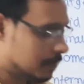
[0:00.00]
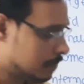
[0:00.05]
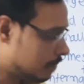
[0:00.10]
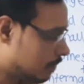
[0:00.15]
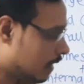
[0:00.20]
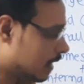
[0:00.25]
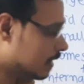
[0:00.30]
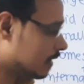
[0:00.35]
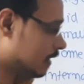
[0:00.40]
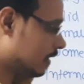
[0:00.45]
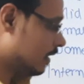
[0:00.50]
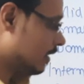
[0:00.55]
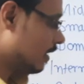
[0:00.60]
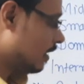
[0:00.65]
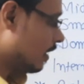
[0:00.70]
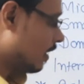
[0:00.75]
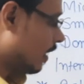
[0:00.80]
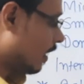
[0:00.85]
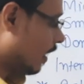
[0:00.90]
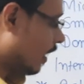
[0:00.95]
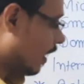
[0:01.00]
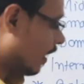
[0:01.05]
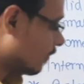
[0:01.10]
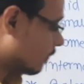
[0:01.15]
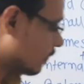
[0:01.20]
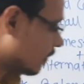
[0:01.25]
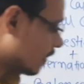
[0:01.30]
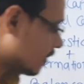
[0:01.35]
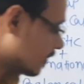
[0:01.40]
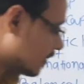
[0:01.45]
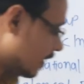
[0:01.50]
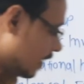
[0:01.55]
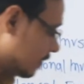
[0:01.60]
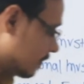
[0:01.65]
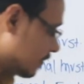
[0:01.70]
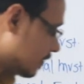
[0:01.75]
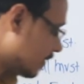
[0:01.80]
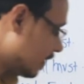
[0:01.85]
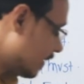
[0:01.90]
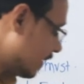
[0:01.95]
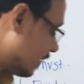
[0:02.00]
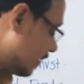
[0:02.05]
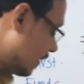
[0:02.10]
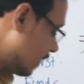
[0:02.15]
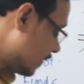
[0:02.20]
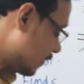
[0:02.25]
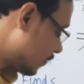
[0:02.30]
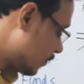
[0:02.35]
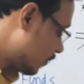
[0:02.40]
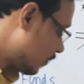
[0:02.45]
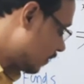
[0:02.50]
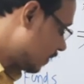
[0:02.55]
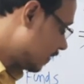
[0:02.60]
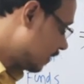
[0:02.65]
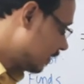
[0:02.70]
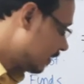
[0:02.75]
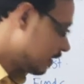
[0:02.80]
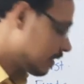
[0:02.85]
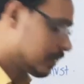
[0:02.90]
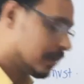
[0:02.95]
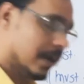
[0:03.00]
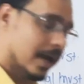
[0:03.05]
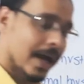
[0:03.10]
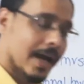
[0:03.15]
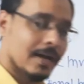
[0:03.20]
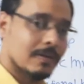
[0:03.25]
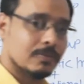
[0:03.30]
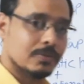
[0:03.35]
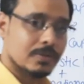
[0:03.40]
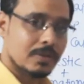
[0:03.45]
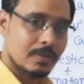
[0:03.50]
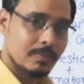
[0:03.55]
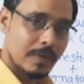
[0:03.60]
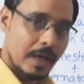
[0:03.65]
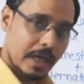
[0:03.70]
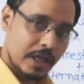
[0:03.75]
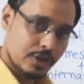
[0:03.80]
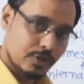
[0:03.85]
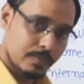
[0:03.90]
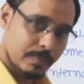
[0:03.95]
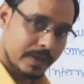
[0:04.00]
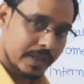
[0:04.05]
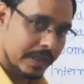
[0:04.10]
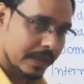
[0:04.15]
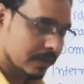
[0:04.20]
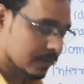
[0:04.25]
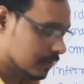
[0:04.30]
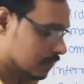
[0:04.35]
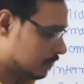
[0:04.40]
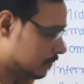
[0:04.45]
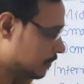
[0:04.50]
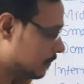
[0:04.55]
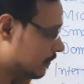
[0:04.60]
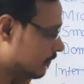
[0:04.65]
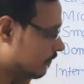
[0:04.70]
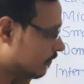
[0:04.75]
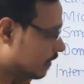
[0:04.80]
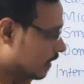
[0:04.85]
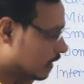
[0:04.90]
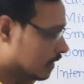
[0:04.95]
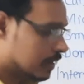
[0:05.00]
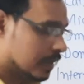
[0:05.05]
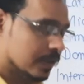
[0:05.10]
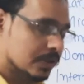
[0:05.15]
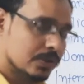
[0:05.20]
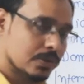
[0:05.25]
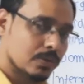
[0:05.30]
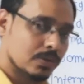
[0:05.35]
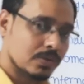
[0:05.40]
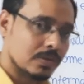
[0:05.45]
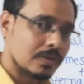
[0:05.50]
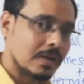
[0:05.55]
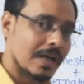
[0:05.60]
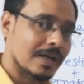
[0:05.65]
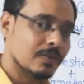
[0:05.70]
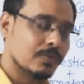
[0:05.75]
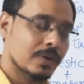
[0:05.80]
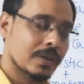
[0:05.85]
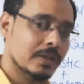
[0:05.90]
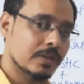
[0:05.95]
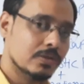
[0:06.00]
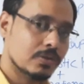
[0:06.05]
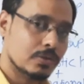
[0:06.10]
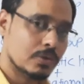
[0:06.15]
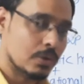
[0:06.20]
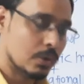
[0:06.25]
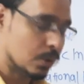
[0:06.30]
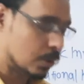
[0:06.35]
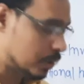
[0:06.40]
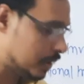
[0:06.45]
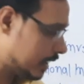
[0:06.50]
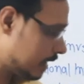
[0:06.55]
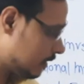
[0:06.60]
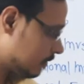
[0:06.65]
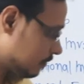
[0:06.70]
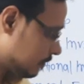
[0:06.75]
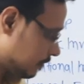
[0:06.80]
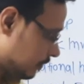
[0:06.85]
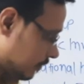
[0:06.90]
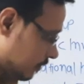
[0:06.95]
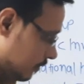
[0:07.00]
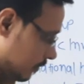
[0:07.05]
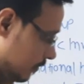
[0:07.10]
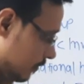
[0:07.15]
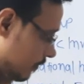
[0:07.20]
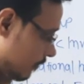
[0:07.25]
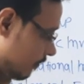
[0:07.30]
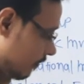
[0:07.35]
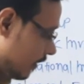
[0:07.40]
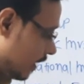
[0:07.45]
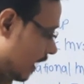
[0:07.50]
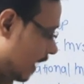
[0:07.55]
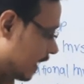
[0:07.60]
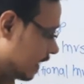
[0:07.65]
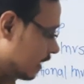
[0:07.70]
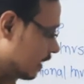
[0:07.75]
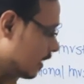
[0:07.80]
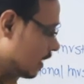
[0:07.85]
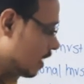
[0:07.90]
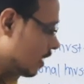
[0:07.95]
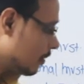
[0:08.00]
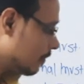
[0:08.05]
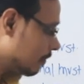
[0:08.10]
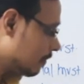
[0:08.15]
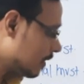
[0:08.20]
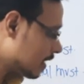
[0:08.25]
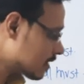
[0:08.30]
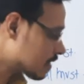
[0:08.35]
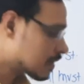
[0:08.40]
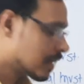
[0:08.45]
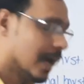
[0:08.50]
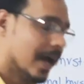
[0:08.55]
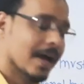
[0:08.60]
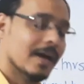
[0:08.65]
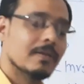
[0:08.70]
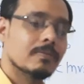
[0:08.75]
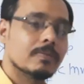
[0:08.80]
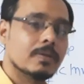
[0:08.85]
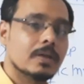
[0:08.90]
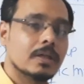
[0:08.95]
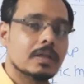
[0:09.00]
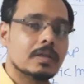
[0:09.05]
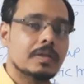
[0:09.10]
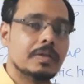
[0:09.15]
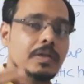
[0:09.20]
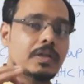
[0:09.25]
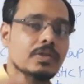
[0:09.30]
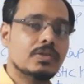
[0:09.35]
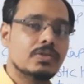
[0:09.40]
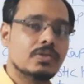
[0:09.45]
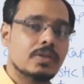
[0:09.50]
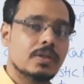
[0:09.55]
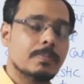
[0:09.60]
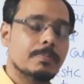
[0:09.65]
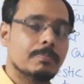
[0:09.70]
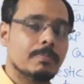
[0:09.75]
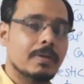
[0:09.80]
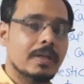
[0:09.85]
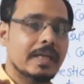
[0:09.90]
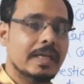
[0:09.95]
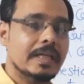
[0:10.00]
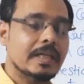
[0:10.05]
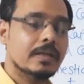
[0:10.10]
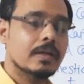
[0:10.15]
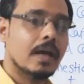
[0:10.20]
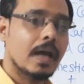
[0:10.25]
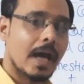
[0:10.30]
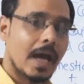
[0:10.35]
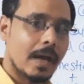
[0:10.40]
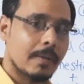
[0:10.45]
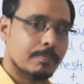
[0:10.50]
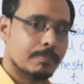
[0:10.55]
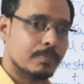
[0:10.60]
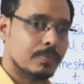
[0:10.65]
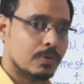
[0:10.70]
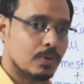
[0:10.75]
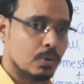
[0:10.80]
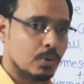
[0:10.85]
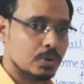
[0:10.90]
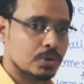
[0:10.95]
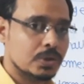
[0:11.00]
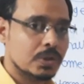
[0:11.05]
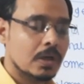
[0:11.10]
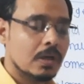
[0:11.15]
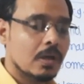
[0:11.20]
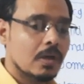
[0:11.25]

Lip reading: but after self-study they should have some experience. They should start very slowly and must have a disciplined approach